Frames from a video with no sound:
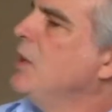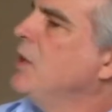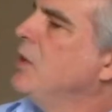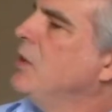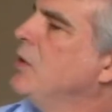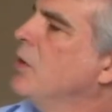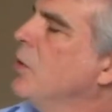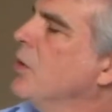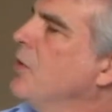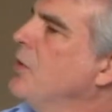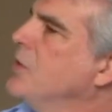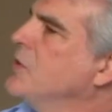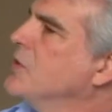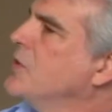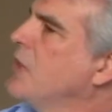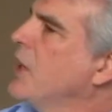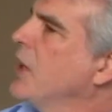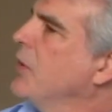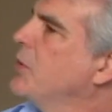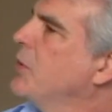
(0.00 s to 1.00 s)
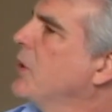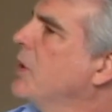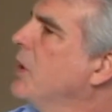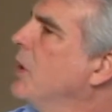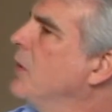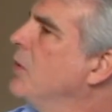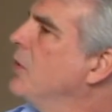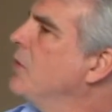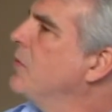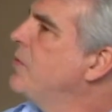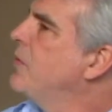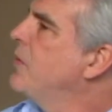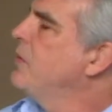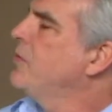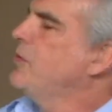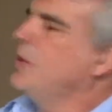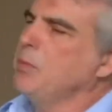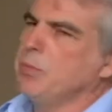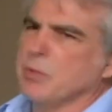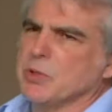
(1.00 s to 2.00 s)
North and South Dakota,
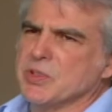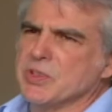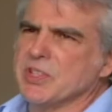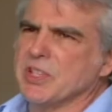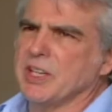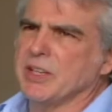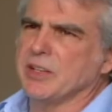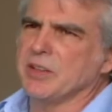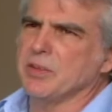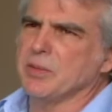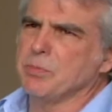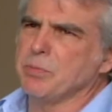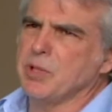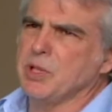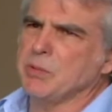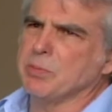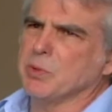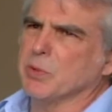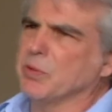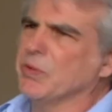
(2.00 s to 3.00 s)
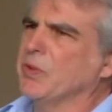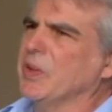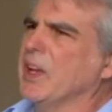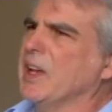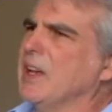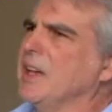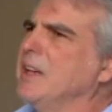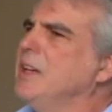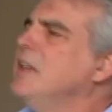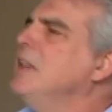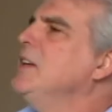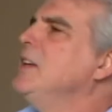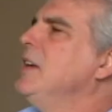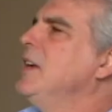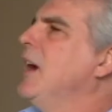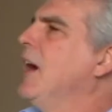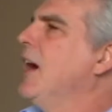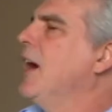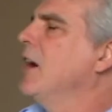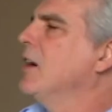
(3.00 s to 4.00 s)
50% of the people say
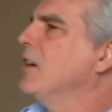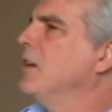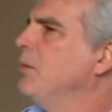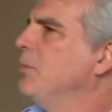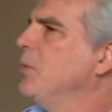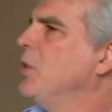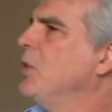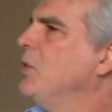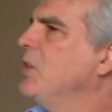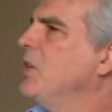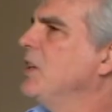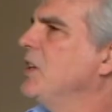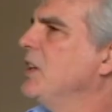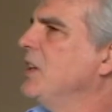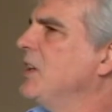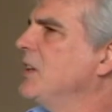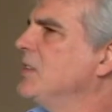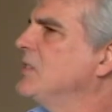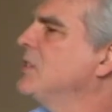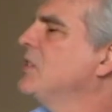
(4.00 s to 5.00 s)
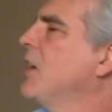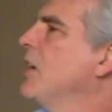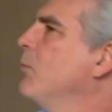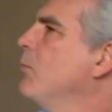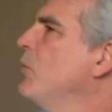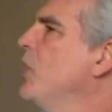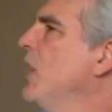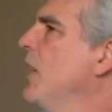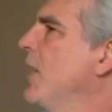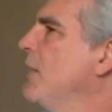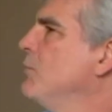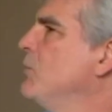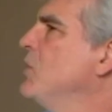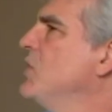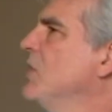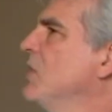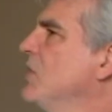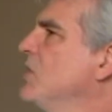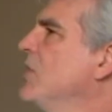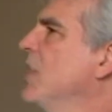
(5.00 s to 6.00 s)
our community is sometimes
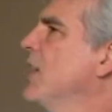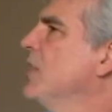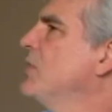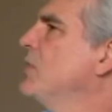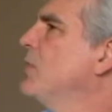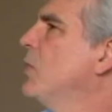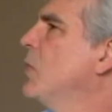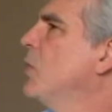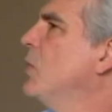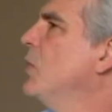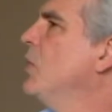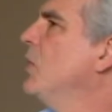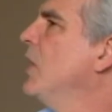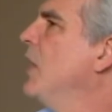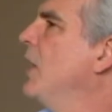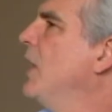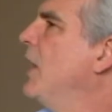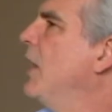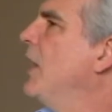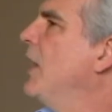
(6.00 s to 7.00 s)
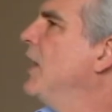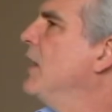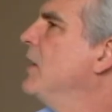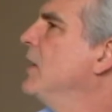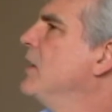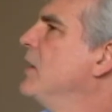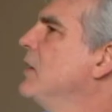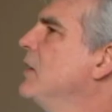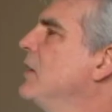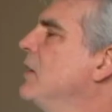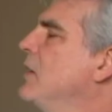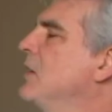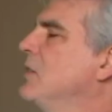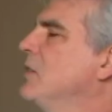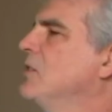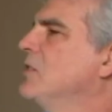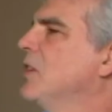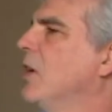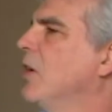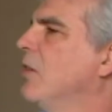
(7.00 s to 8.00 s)
successful at
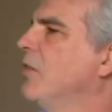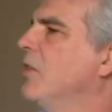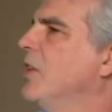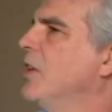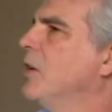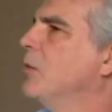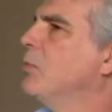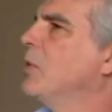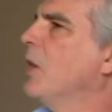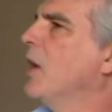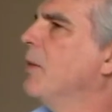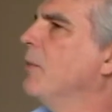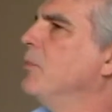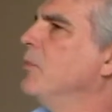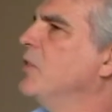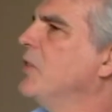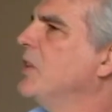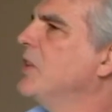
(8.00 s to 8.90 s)
solving their problems.